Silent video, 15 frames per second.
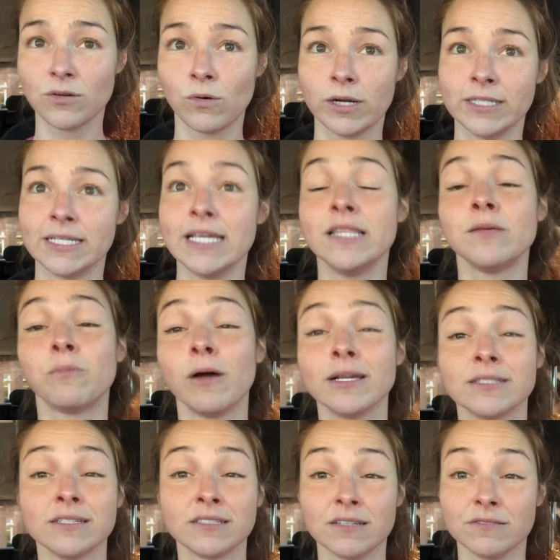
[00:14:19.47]
or is in the
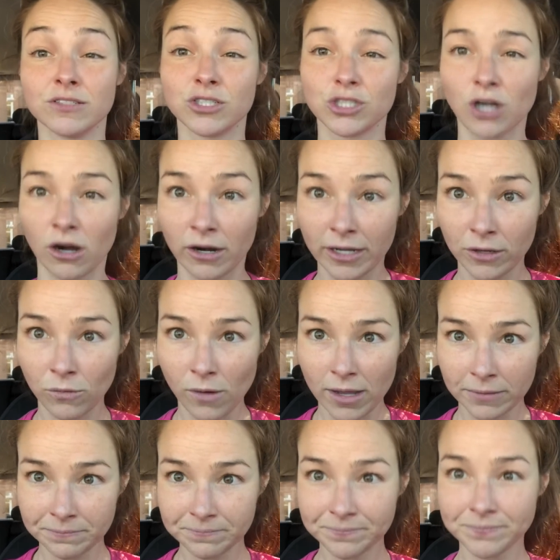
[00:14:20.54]
process of starting
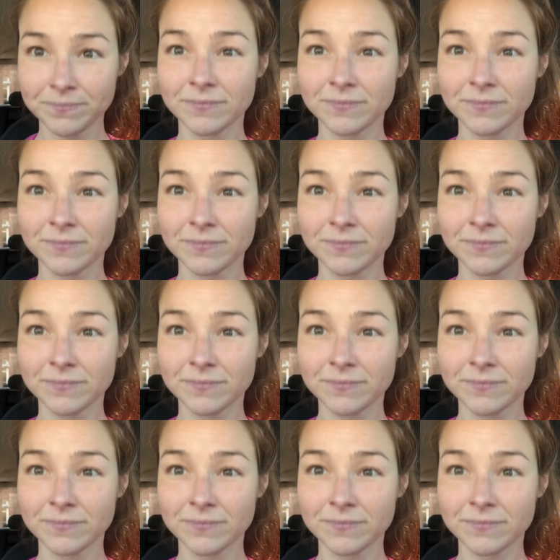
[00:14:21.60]
one,